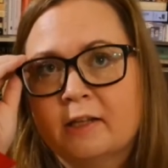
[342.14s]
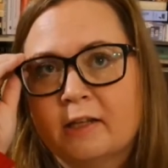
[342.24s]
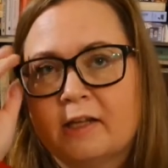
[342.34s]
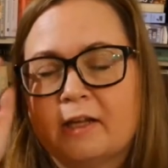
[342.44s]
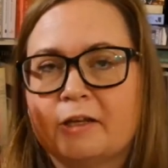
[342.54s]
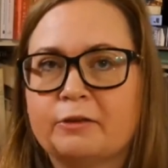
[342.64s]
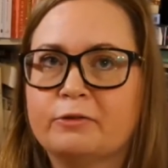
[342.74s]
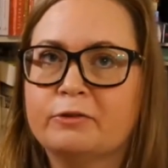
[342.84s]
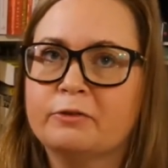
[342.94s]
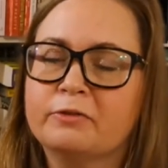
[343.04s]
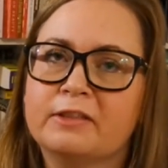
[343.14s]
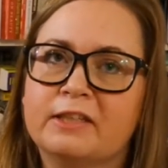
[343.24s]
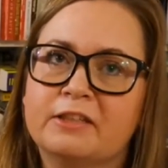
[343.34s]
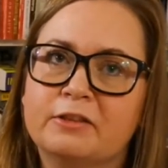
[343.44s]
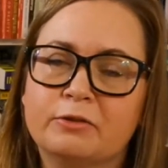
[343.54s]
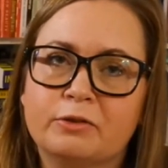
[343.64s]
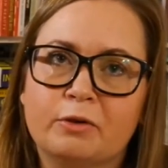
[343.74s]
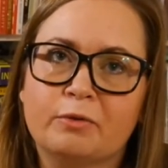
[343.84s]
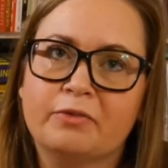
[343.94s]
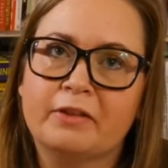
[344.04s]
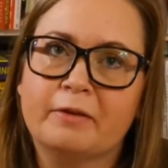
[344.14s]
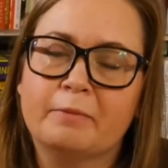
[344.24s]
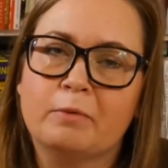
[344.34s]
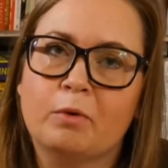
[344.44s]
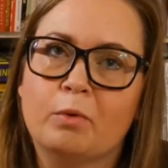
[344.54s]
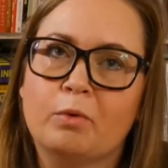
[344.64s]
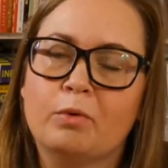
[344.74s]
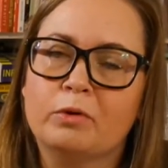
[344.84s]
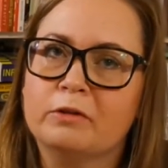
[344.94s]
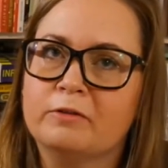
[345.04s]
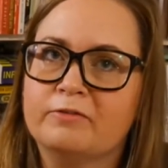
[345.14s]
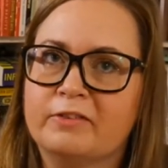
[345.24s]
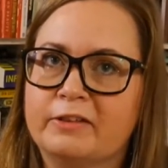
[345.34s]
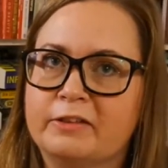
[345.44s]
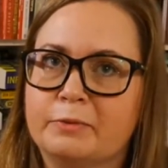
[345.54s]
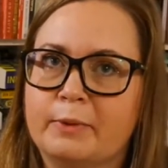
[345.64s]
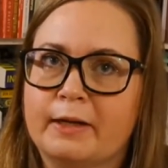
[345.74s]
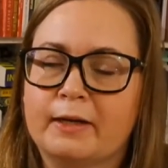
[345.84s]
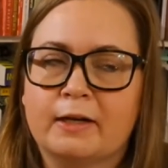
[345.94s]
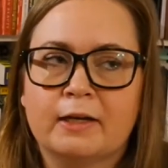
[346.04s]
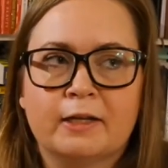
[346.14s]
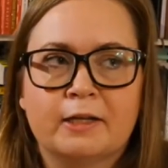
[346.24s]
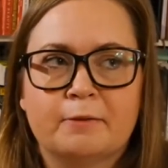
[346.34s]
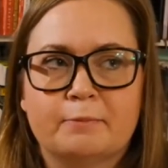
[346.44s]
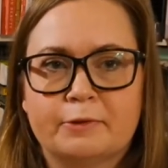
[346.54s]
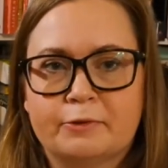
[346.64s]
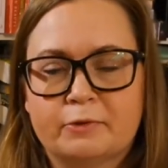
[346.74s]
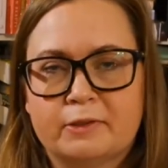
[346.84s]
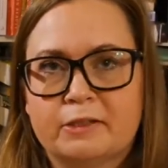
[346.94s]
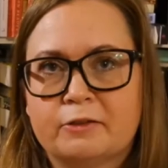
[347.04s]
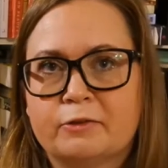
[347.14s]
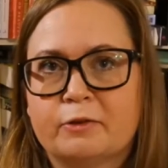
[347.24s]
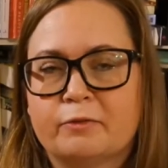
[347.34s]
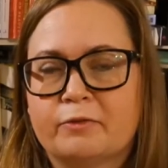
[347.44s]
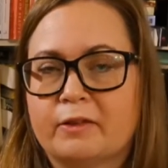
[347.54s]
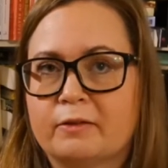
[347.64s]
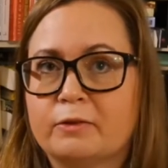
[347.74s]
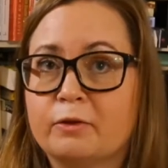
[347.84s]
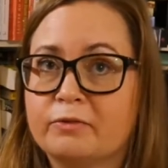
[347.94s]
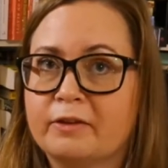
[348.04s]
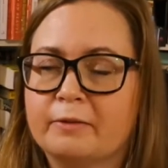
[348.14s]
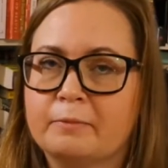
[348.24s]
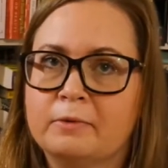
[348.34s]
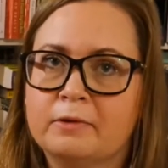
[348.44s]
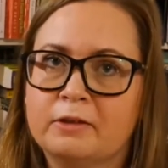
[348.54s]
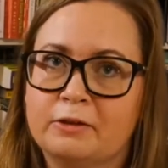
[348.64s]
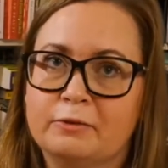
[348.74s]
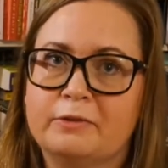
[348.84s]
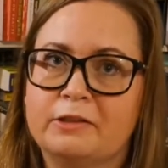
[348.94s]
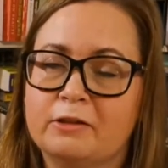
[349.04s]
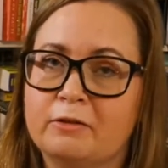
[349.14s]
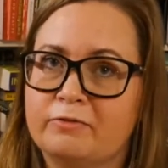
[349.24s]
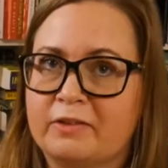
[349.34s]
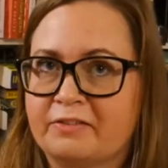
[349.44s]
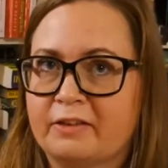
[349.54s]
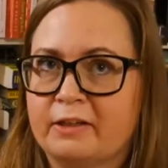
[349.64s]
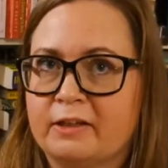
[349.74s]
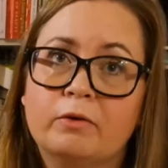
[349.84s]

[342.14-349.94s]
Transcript: Uh, you don't get to know them all very well, but you get to know, th know them good enough, I think.